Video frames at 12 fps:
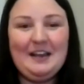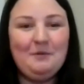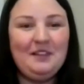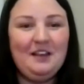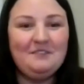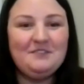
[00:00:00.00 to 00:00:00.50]
I
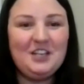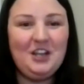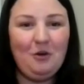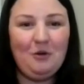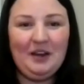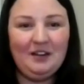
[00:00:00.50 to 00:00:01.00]
would love to
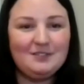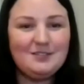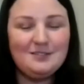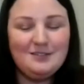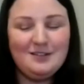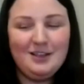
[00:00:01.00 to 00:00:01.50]
go and
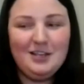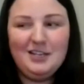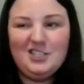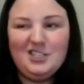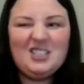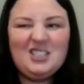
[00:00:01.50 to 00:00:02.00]

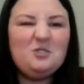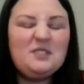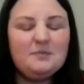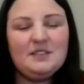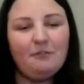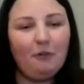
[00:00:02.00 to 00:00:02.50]
just do
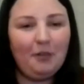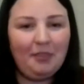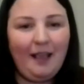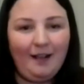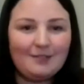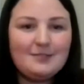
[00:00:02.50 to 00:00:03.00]
some different
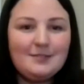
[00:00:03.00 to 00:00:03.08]
things.